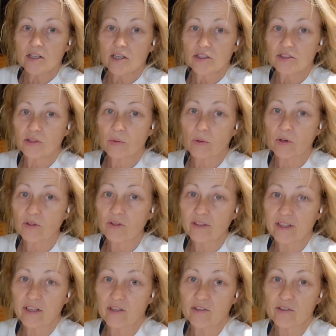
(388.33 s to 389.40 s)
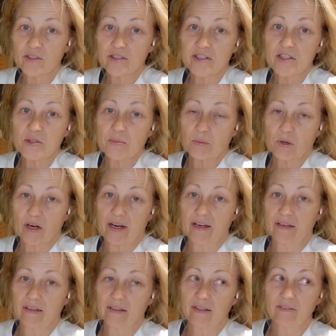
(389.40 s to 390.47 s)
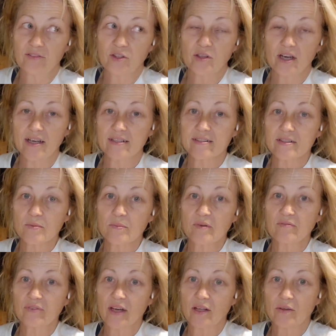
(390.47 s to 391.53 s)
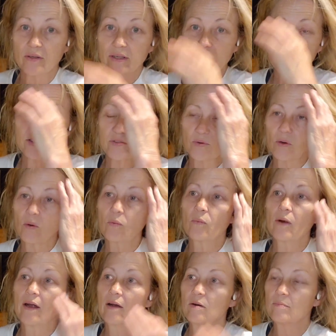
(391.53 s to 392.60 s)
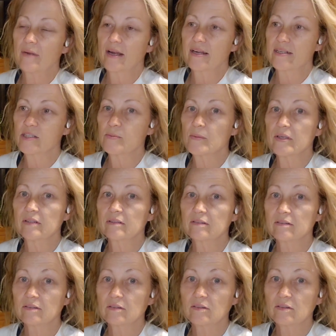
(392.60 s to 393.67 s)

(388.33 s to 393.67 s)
So earlier this spring, if you guys have been following us for a while, my husband